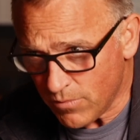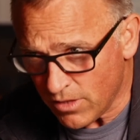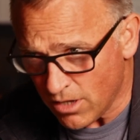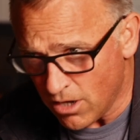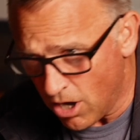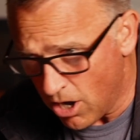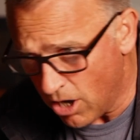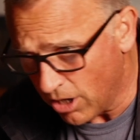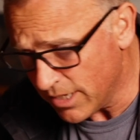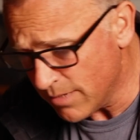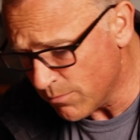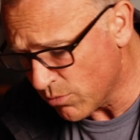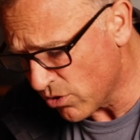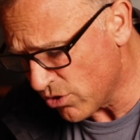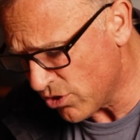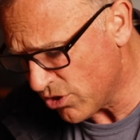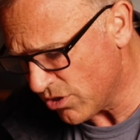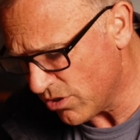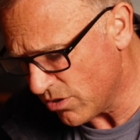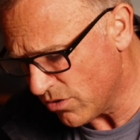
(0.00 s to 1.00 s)
a holly
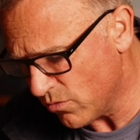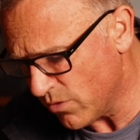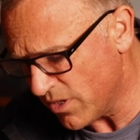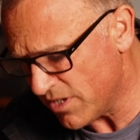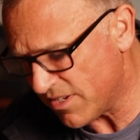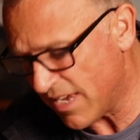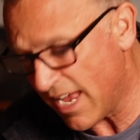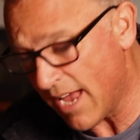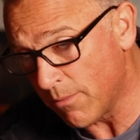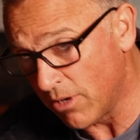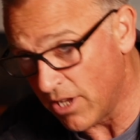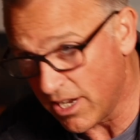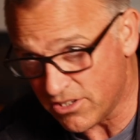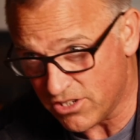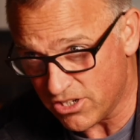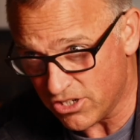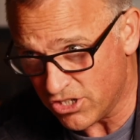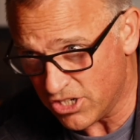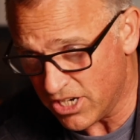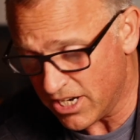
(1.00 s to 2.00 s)
bush, where Sam likes
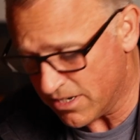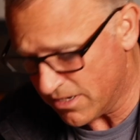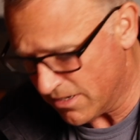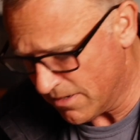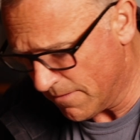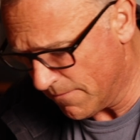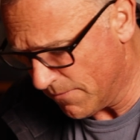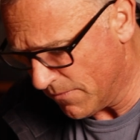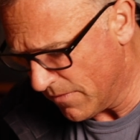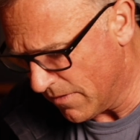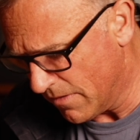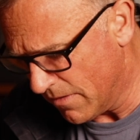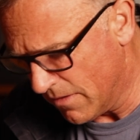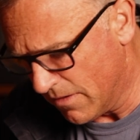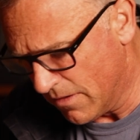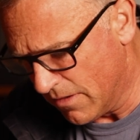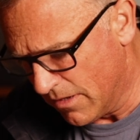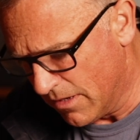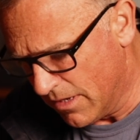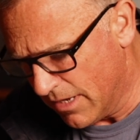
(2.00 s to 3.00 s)
to shit.
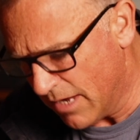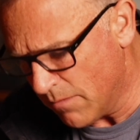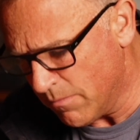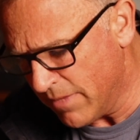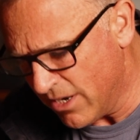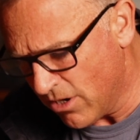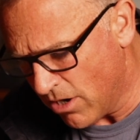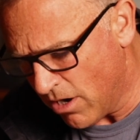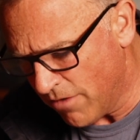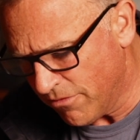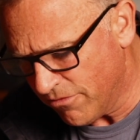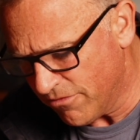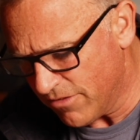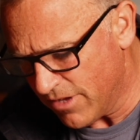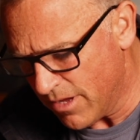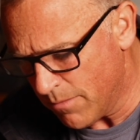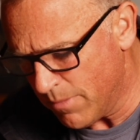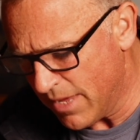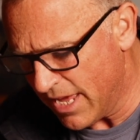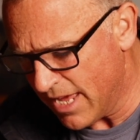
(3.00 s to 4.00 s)
At Mid-Off,
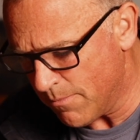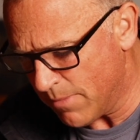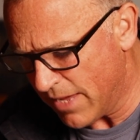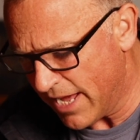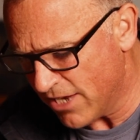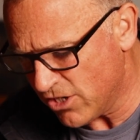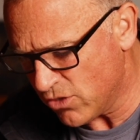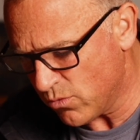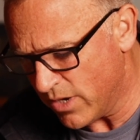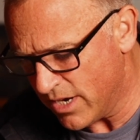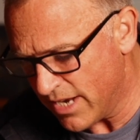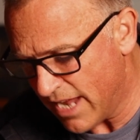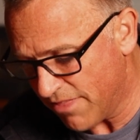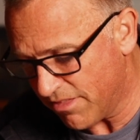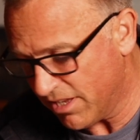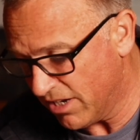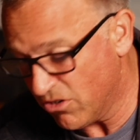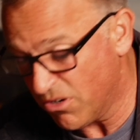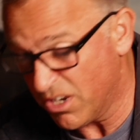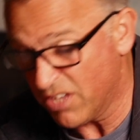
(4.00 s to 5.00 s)
a bare patch where
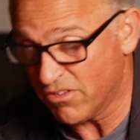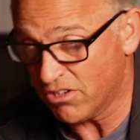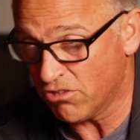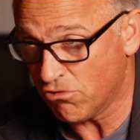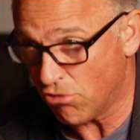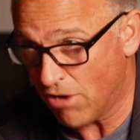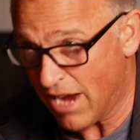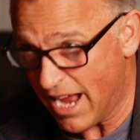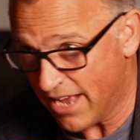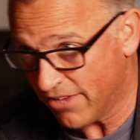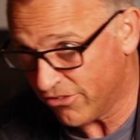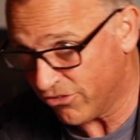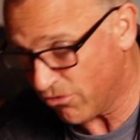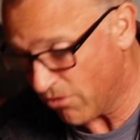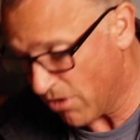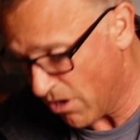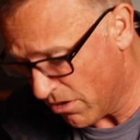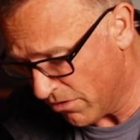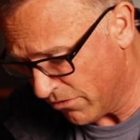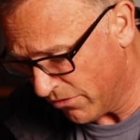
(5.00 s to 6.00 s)
nothing, not even grass,
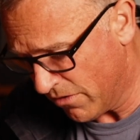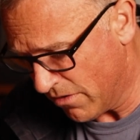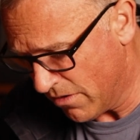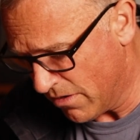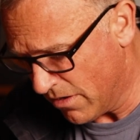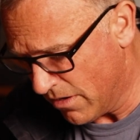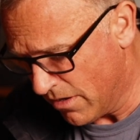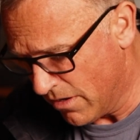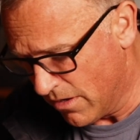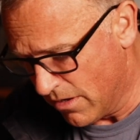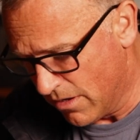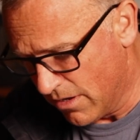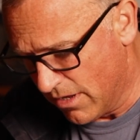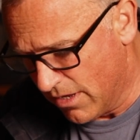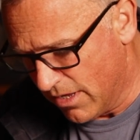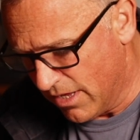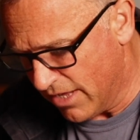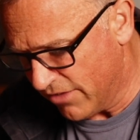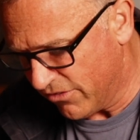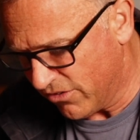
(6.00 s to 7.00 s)
grows.
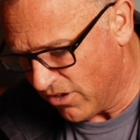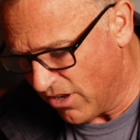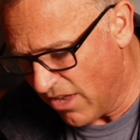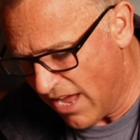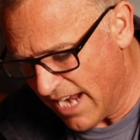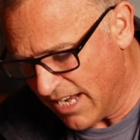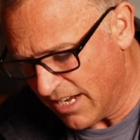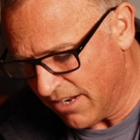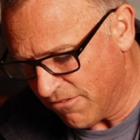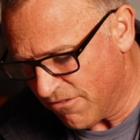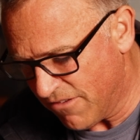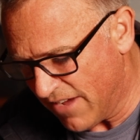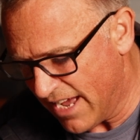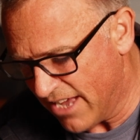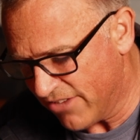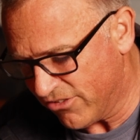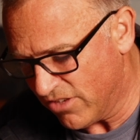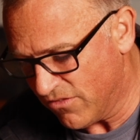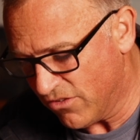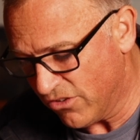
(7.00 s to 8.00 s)
It's lightning
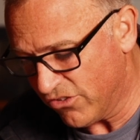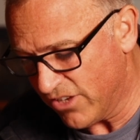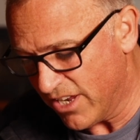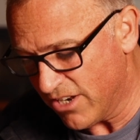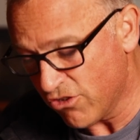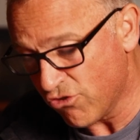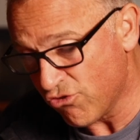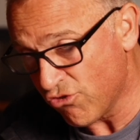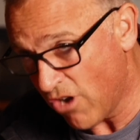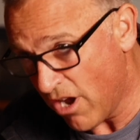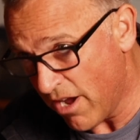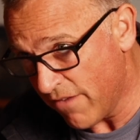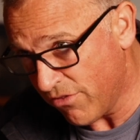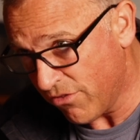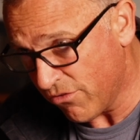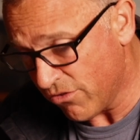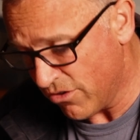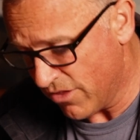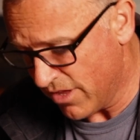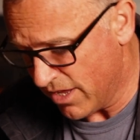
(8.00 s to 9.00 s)
fast if you send a drive
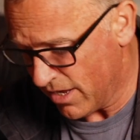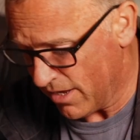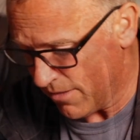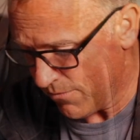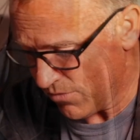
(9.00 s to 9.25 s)
through there.